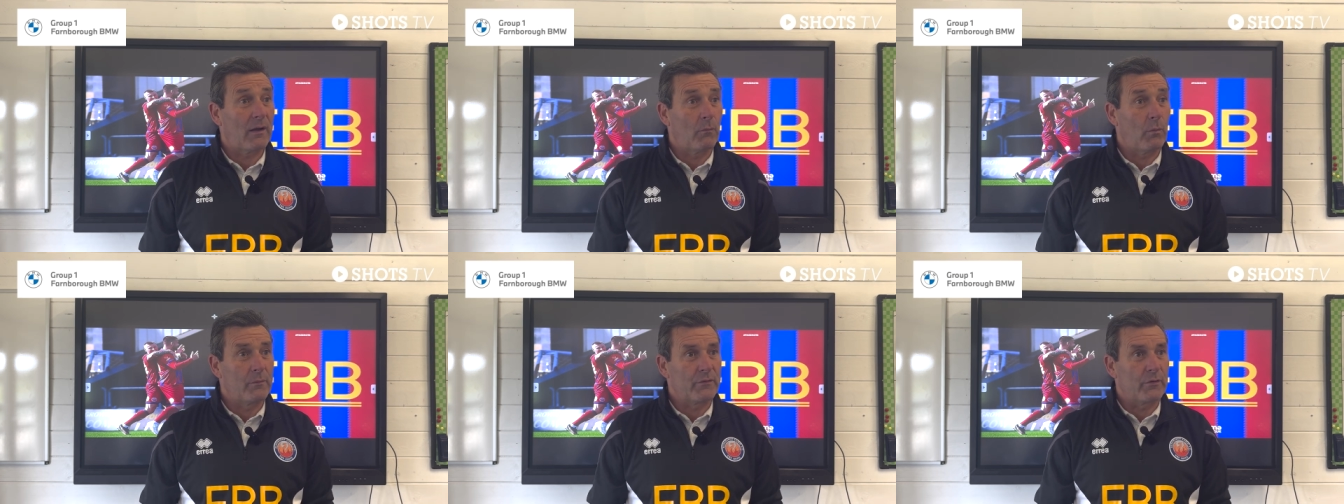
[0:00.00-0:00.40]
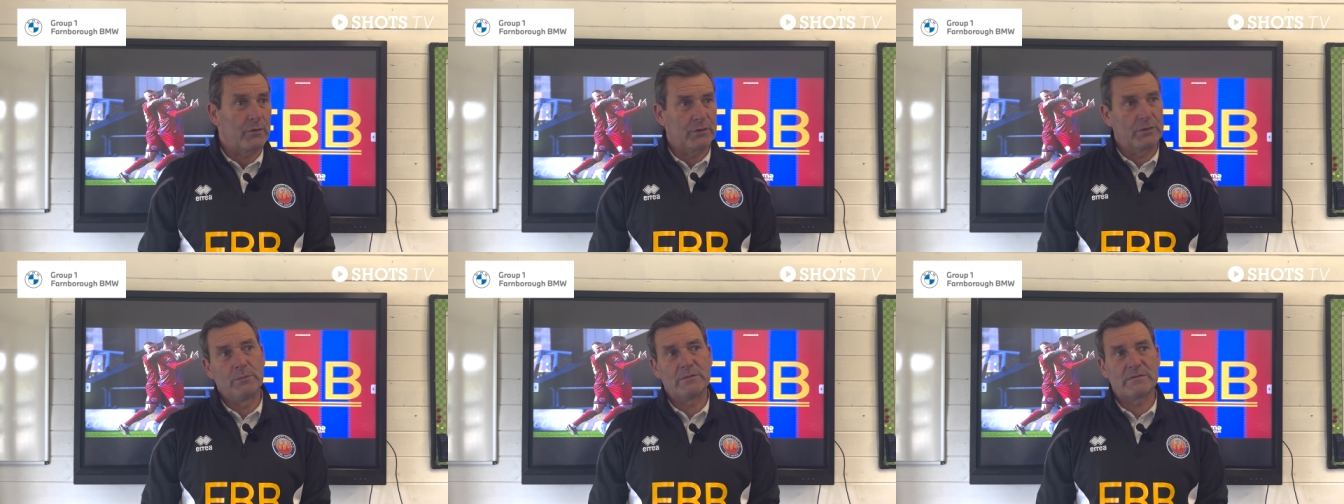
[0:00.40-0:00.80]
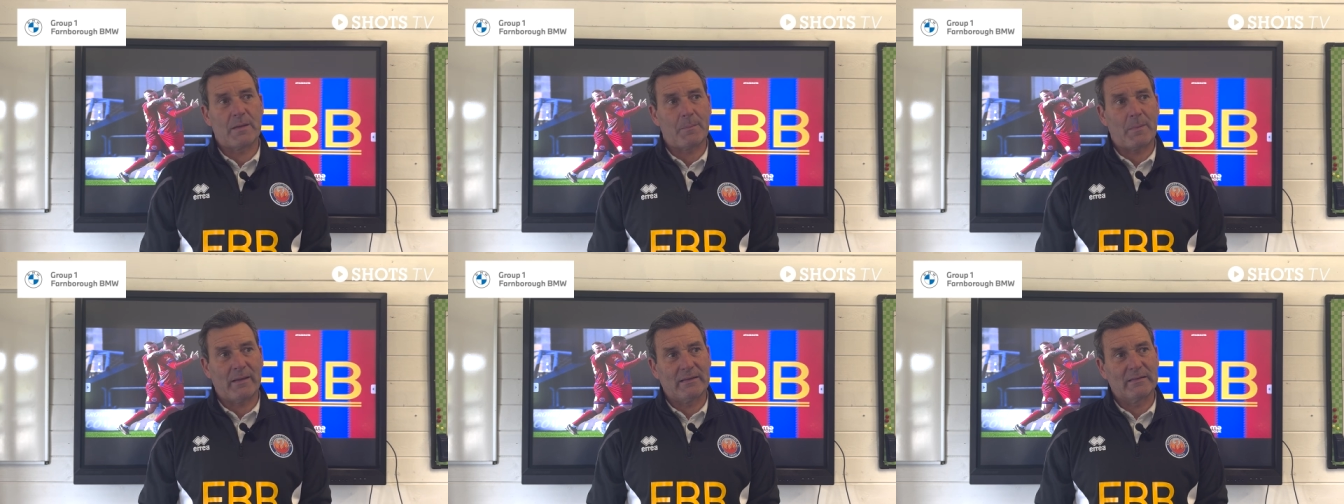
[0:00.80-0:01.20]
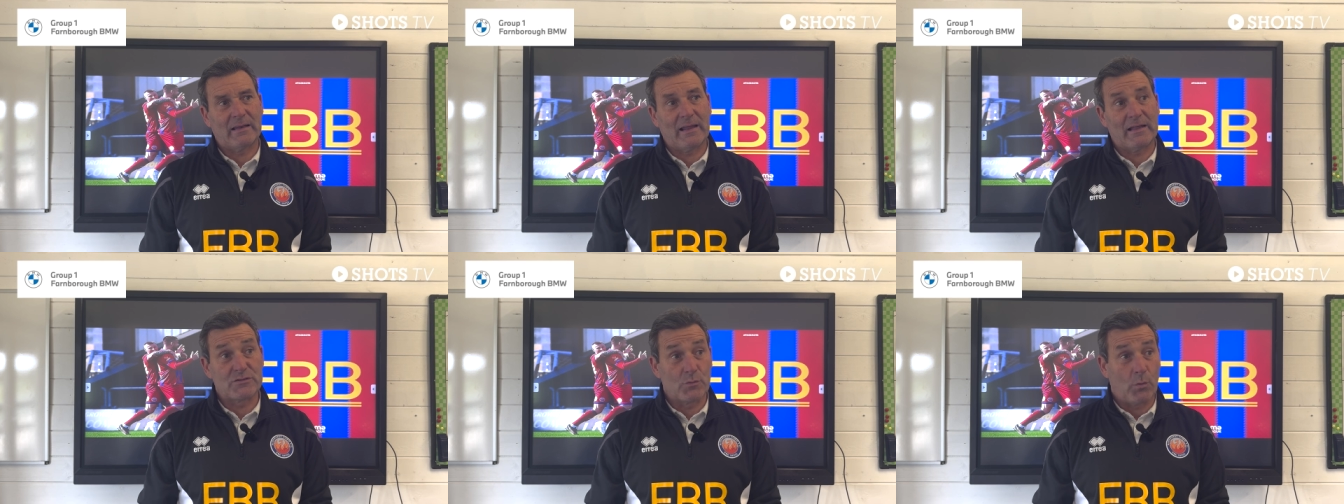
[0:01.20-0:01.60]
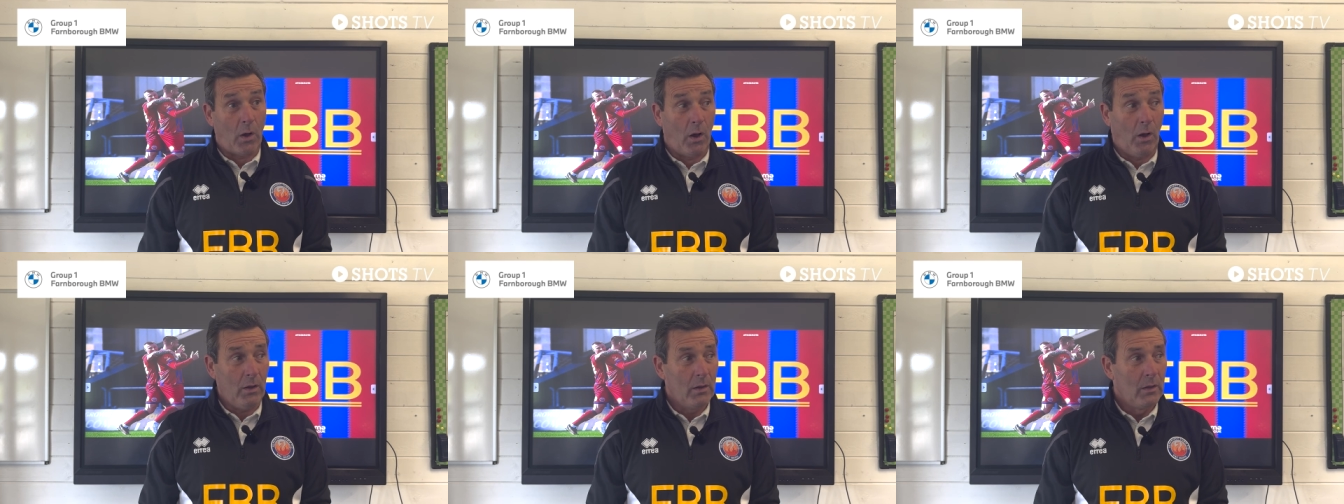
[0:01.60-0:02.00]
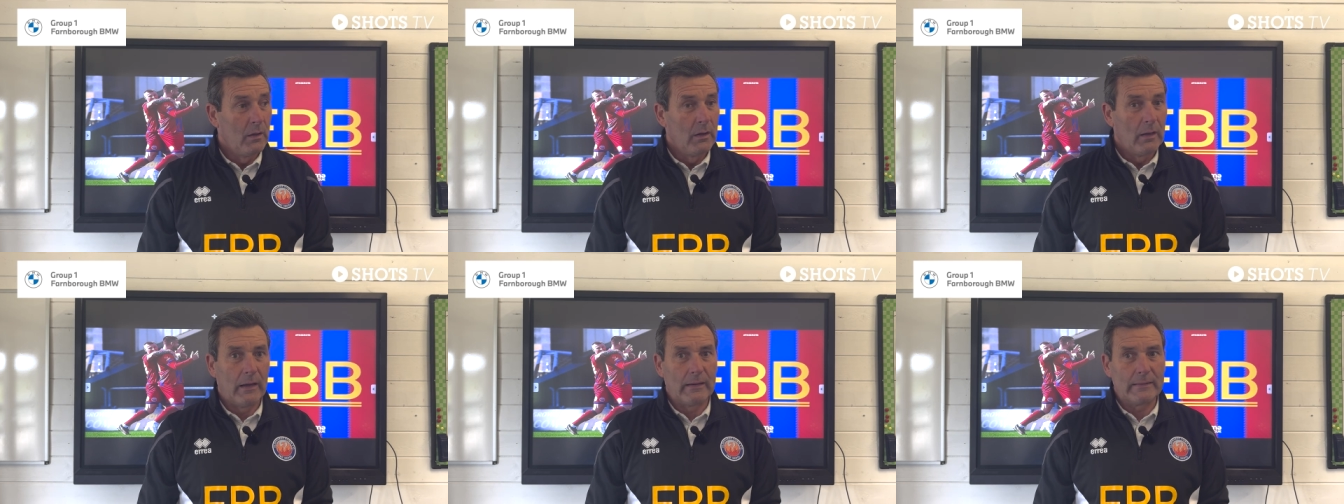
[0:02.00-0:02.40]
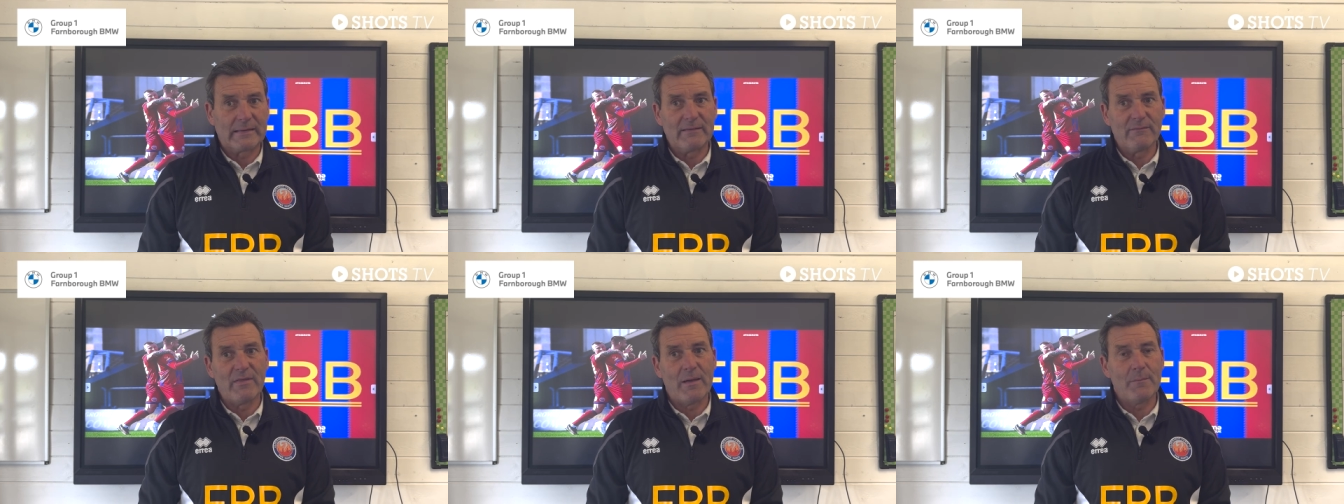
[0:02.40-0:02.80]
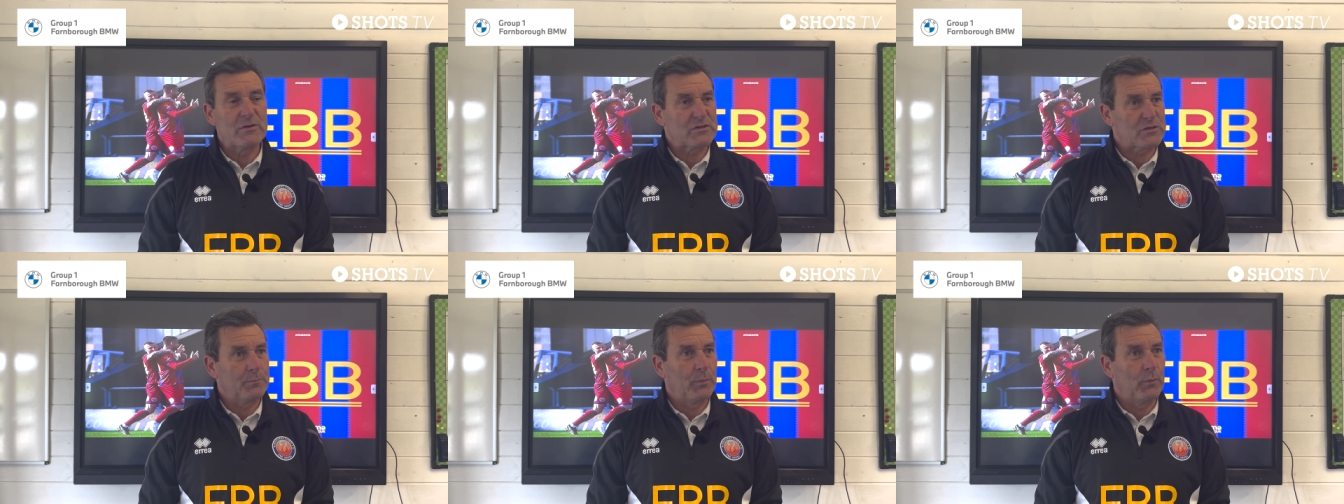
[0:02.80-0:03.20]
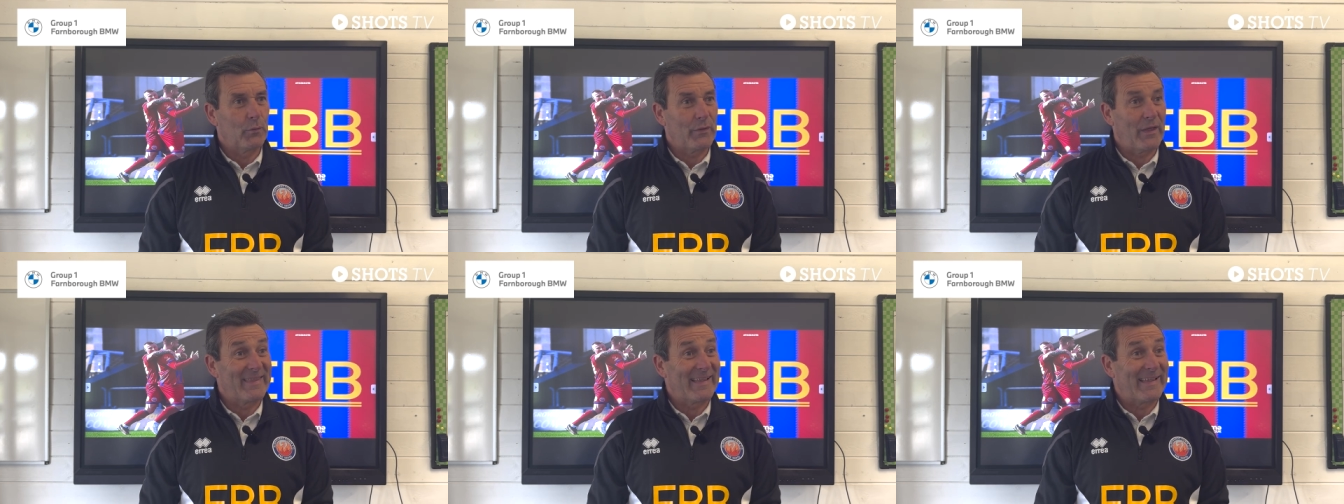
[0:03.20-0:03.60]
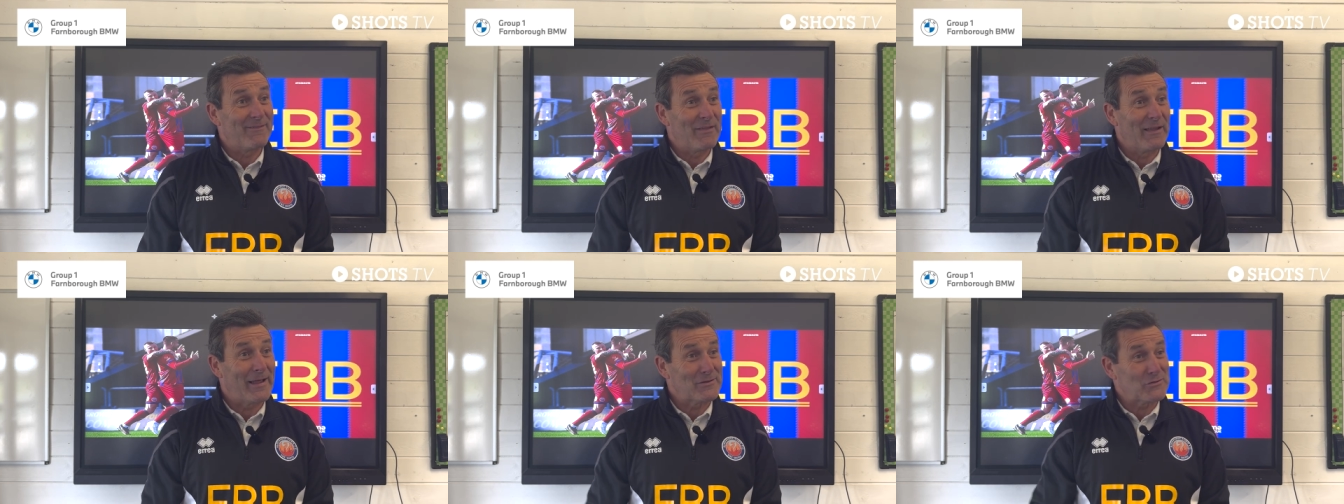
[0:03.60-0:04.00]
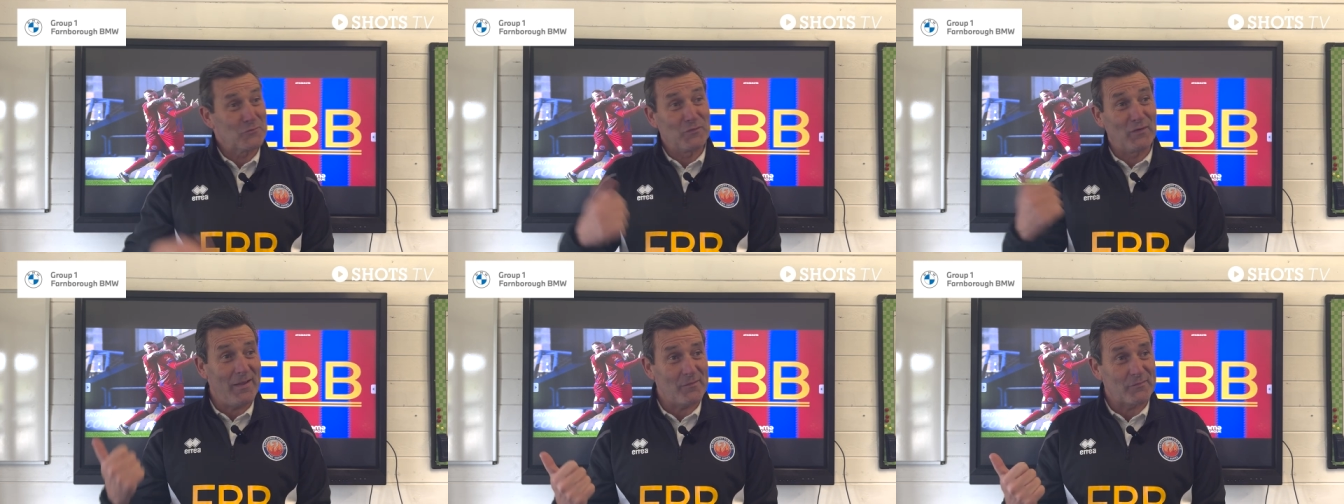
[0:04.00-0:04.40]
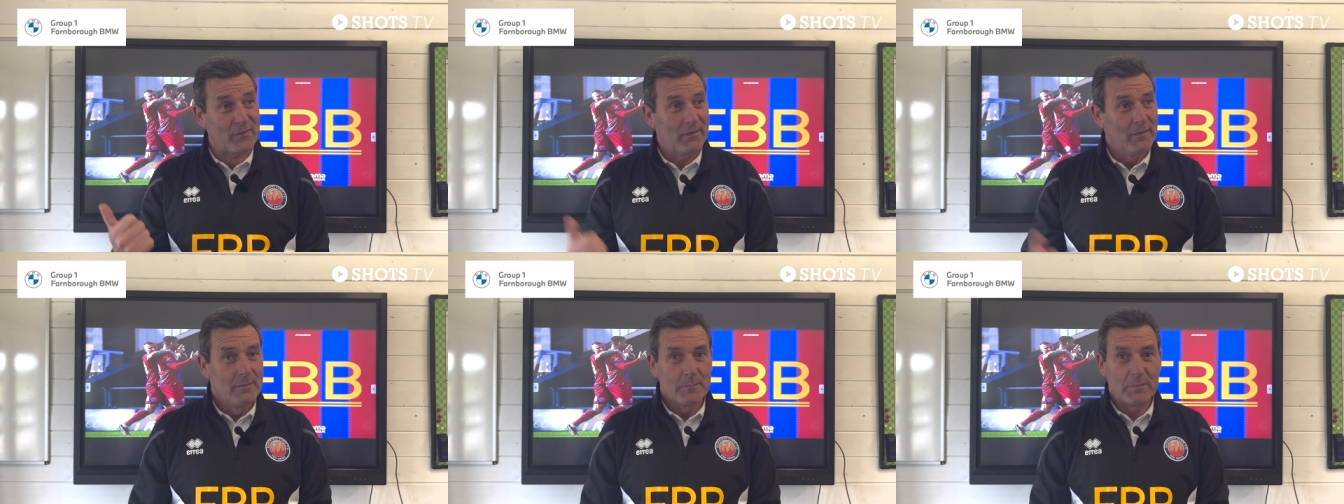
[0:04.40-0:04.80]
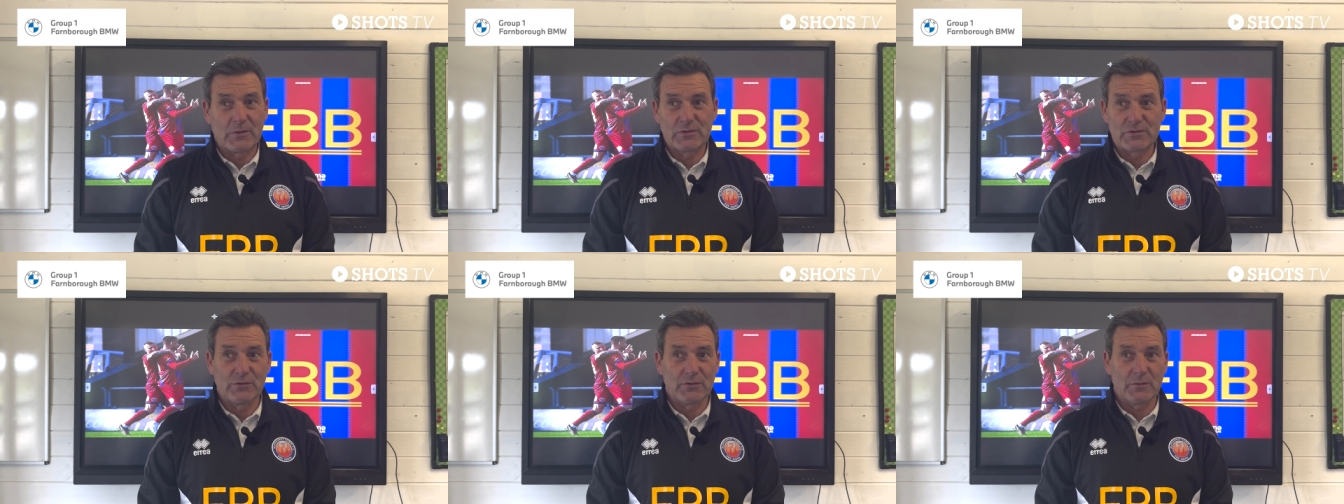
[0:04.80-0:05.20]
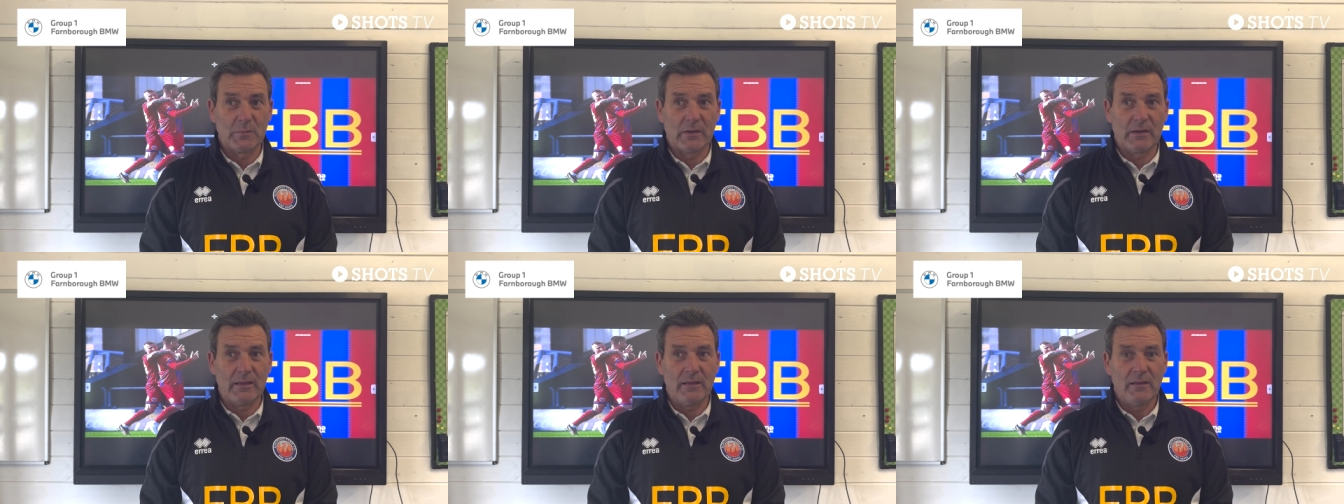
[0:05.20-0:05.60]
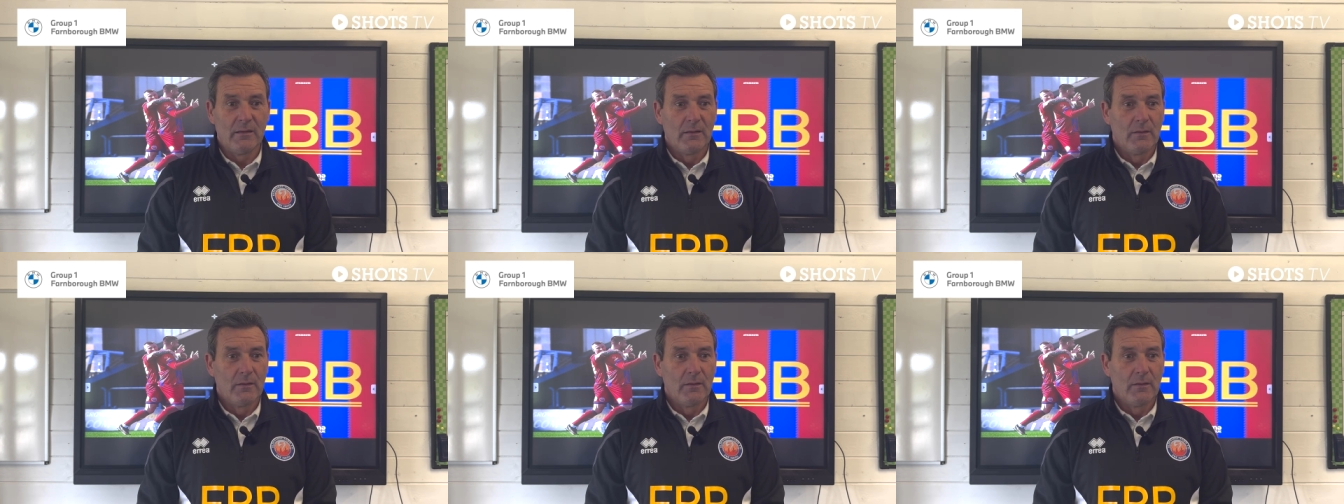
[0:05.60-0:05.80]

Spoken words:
What we've got to do is get behind the lads who are and give them the support that they give the lads who've left. Because ultimately,